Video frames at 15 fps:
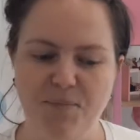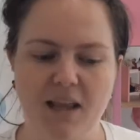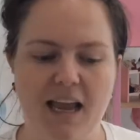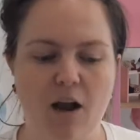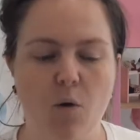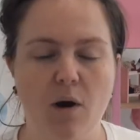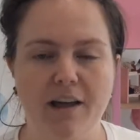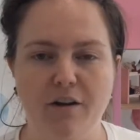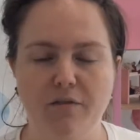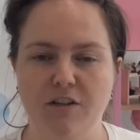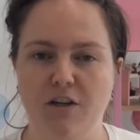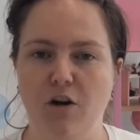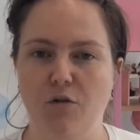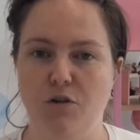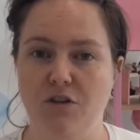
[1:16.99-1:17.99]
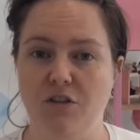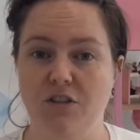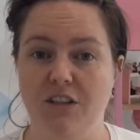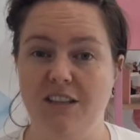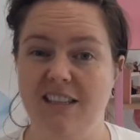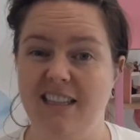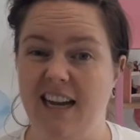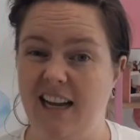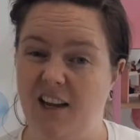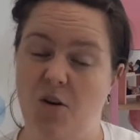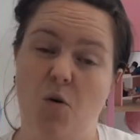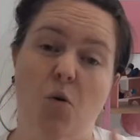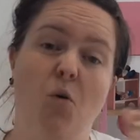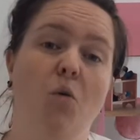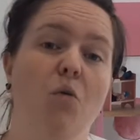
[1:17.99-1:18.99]
And quite often I'll use it to target
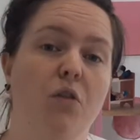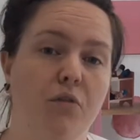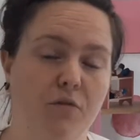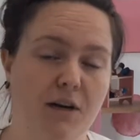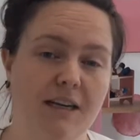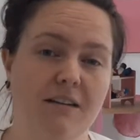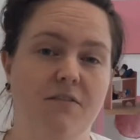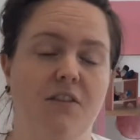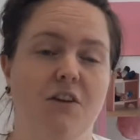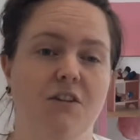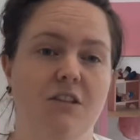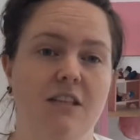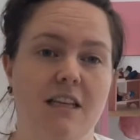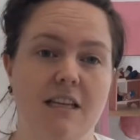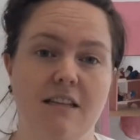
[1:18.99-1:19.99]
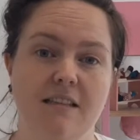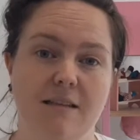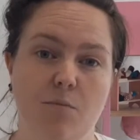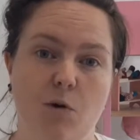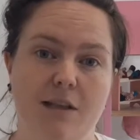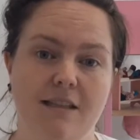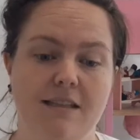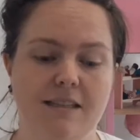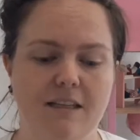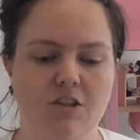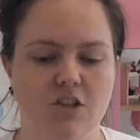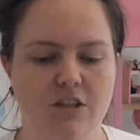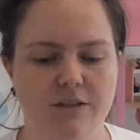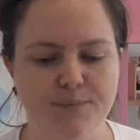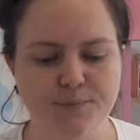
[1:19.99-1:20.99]
all three of those things in one
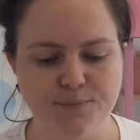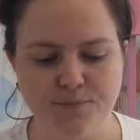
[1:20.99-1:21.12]
session.